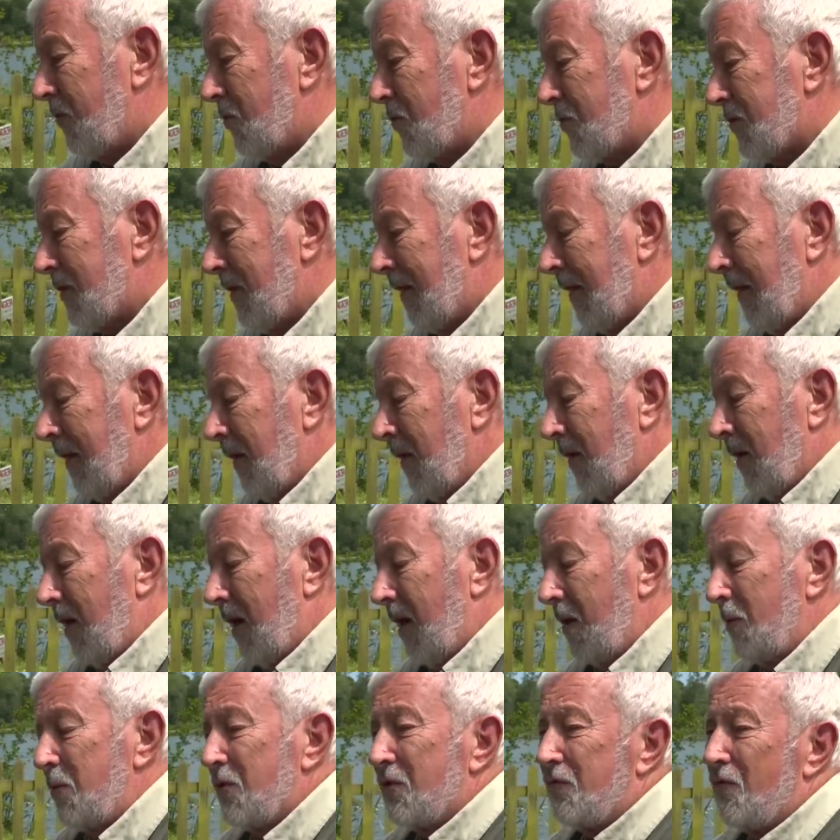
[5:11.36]
course,
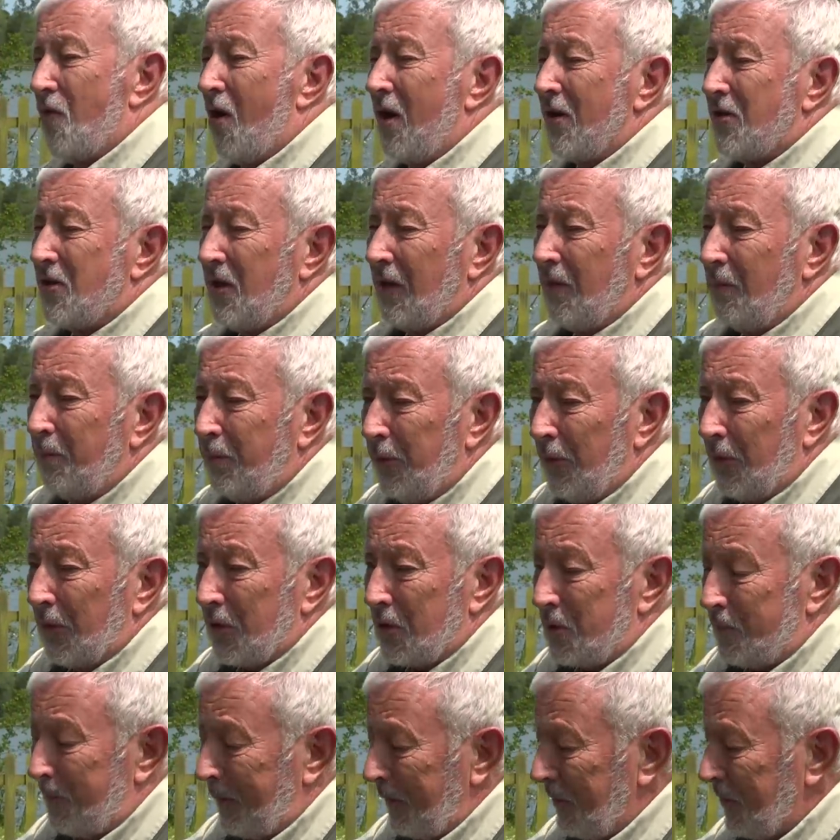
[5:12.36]
I was writing
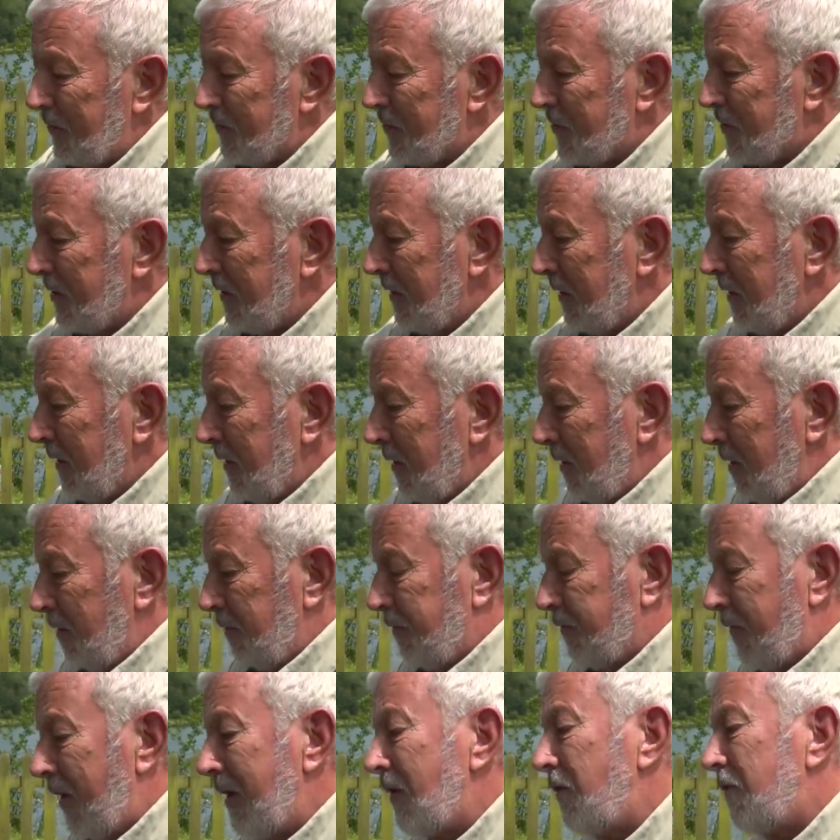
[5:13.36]
books because
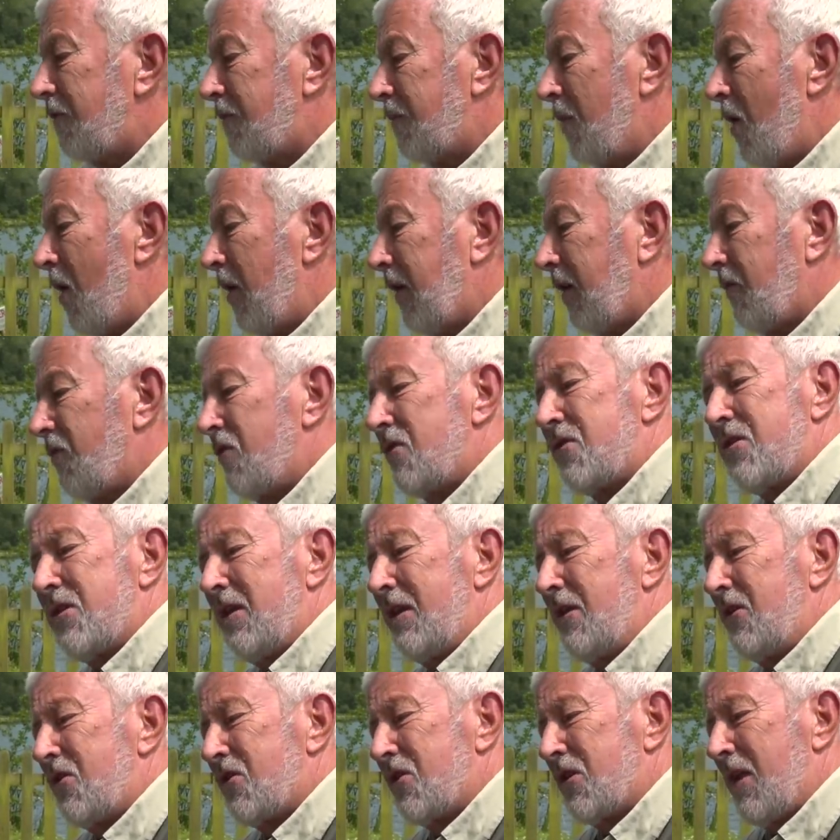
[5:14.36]
a friend of mine,
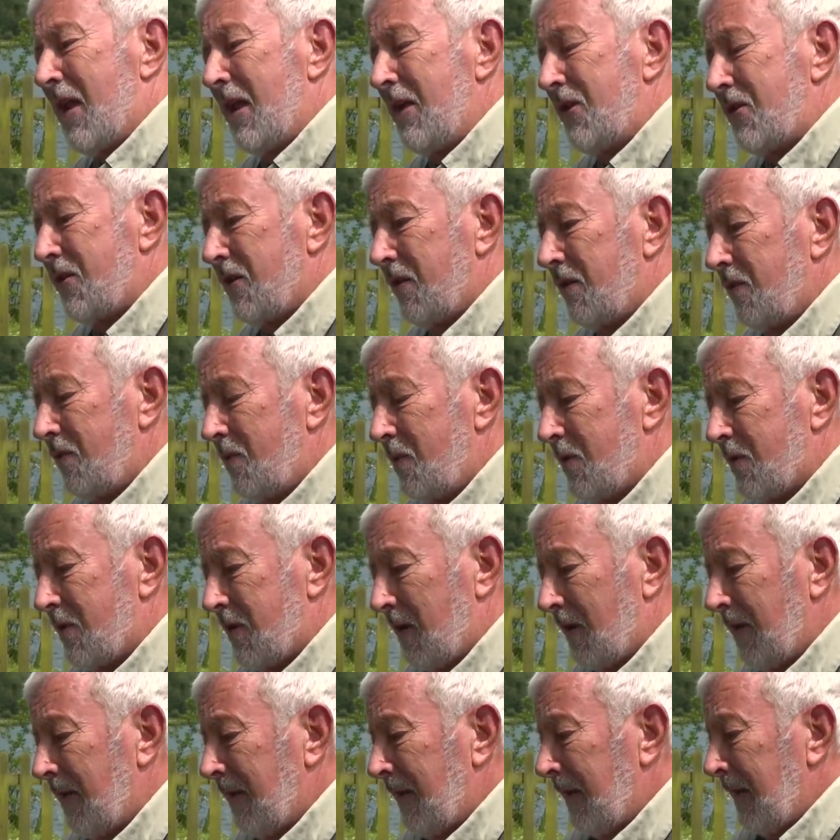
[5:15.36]
Christine Slater, who
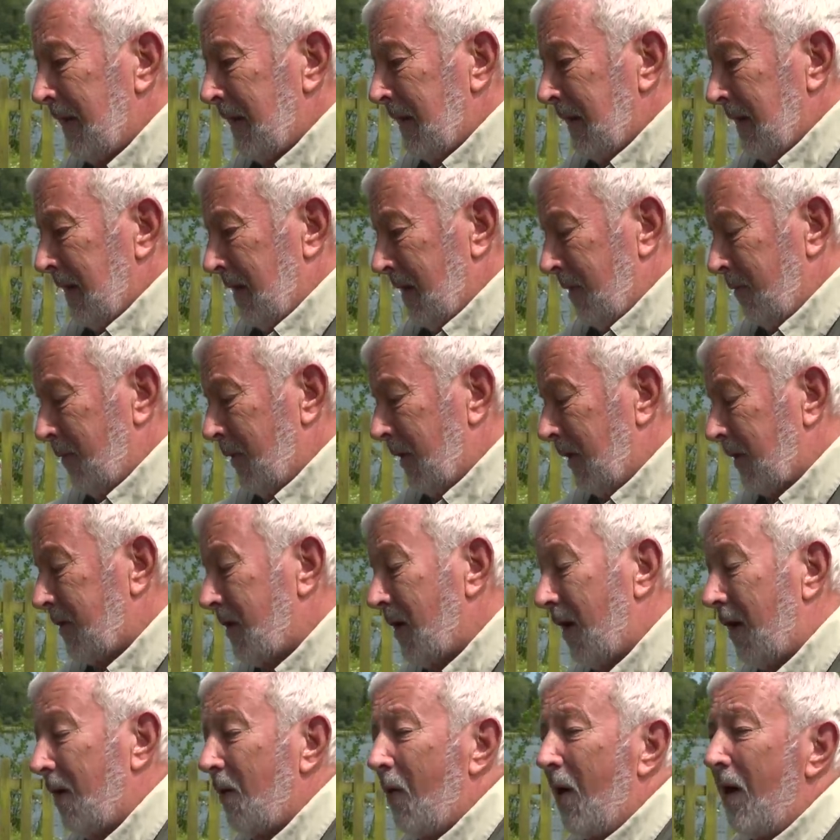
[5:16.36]
was a, a, a
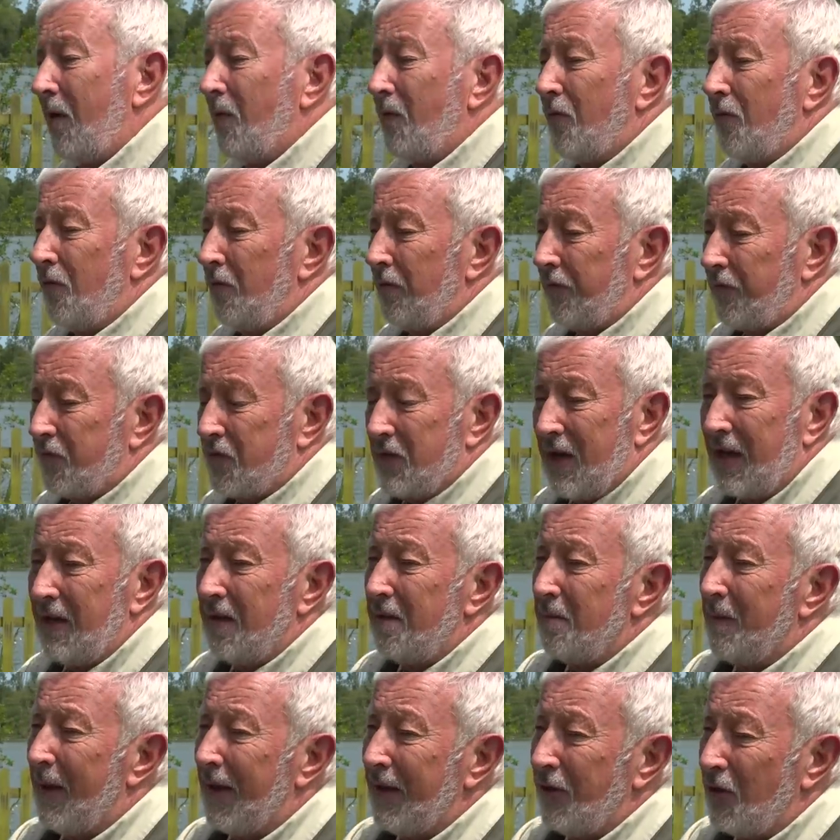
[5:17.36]
co-owner of
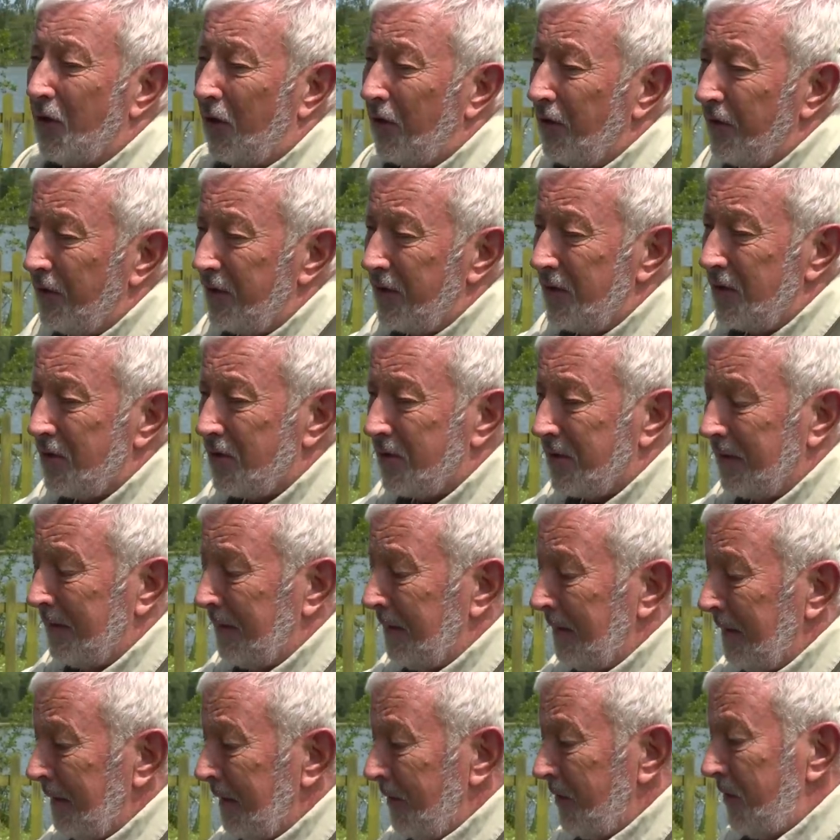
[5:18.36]
Tailor-Made Holidays,
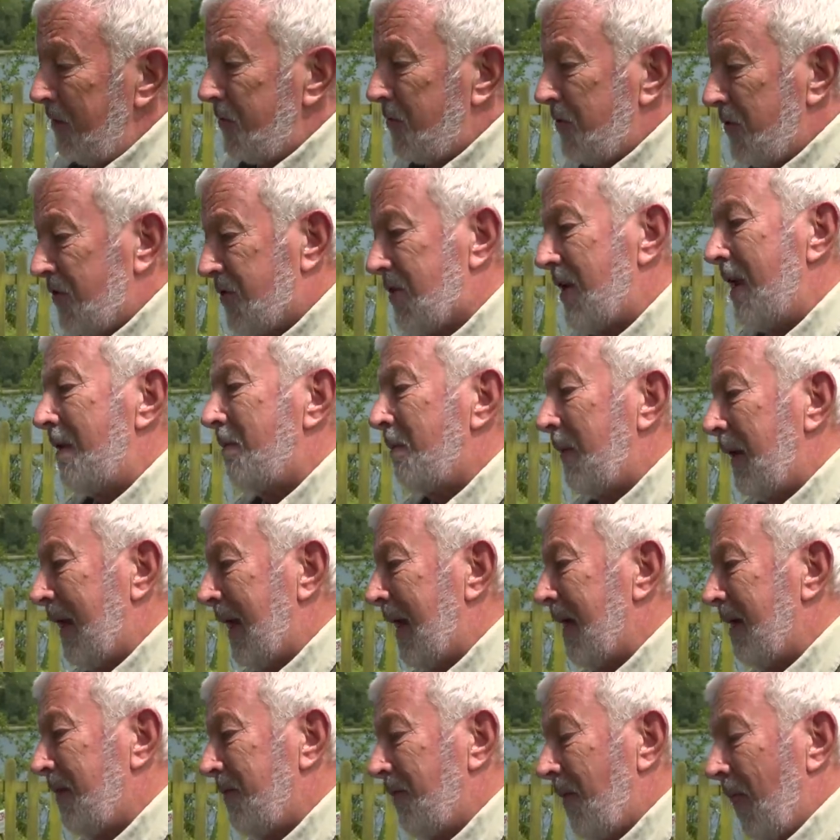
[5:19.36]
used to send
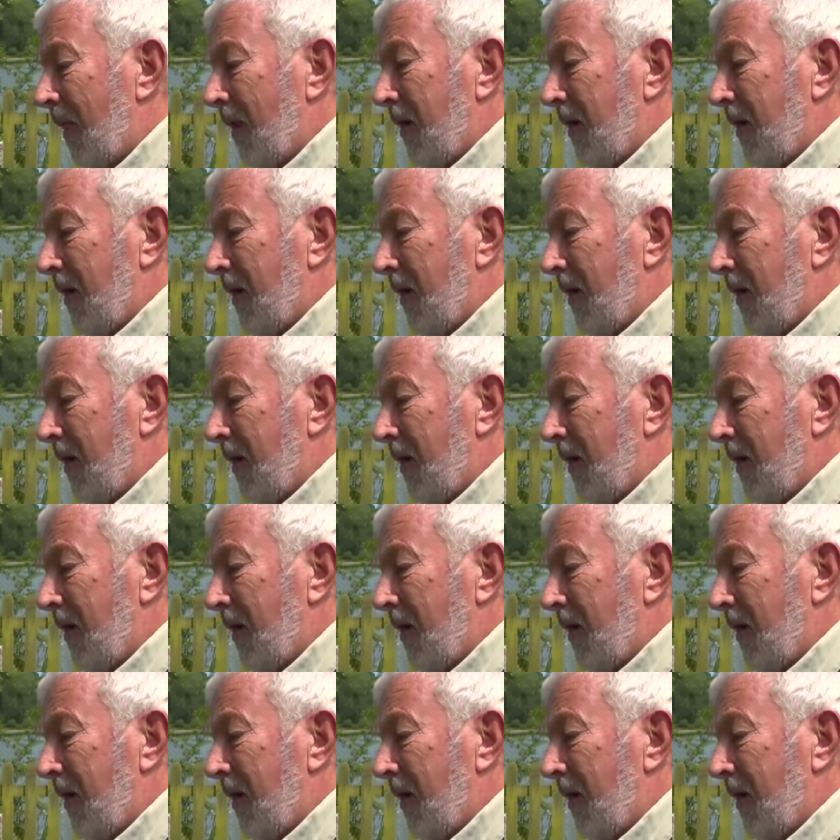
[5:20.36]
me out